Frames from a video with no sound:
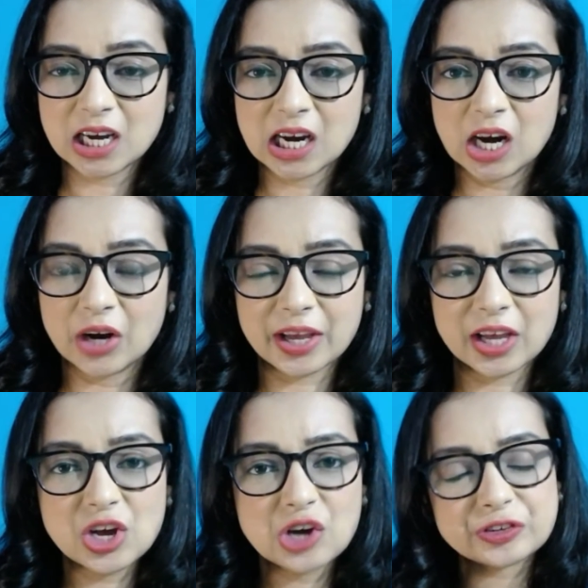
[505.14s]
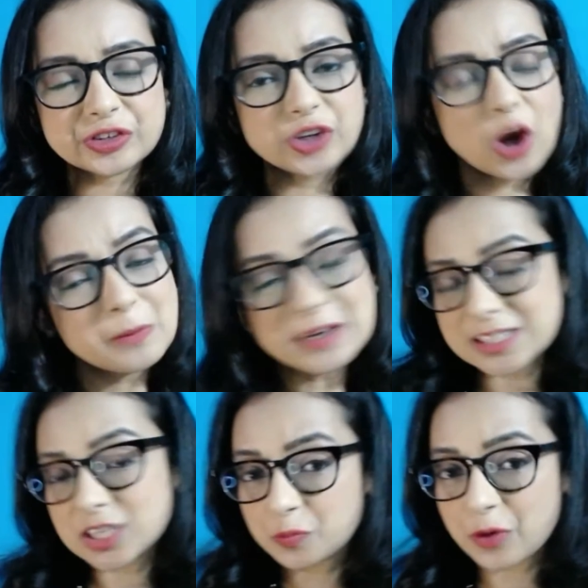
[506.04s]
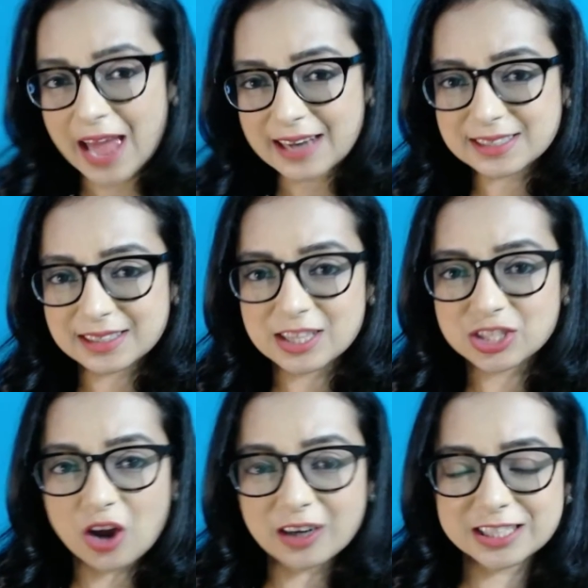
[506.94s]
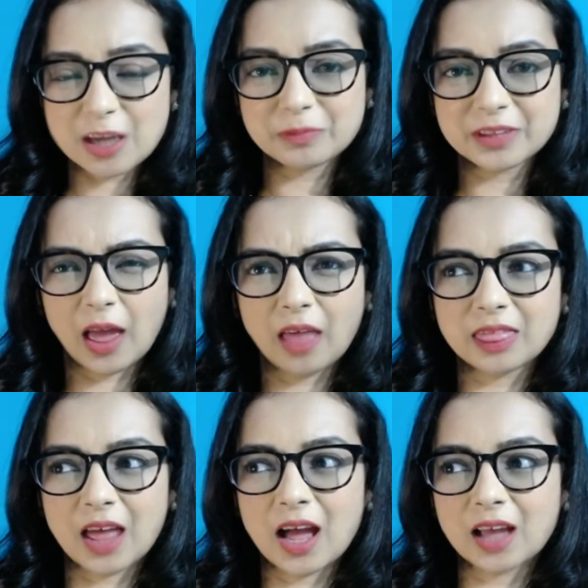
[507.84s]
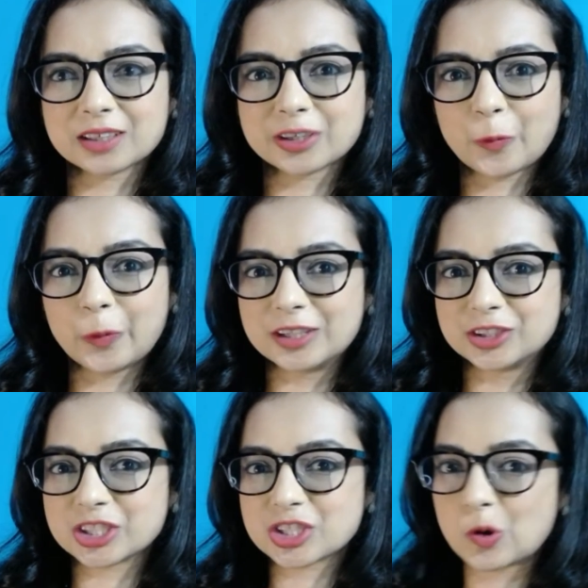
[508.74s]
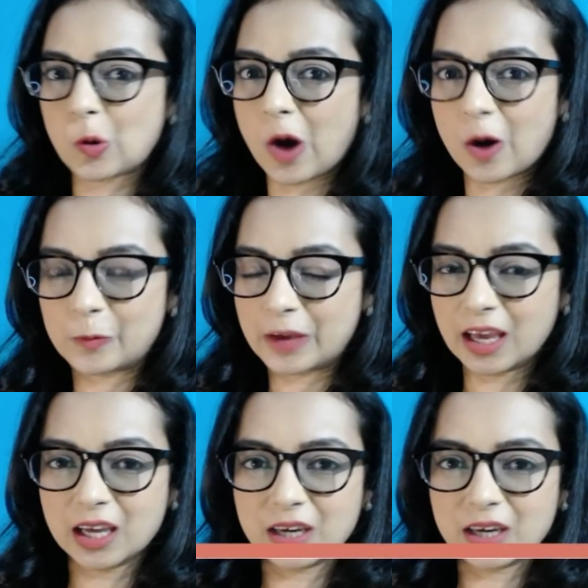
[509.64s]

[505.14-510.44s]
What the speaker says: Okay, so your personal brand is not something that will just go away,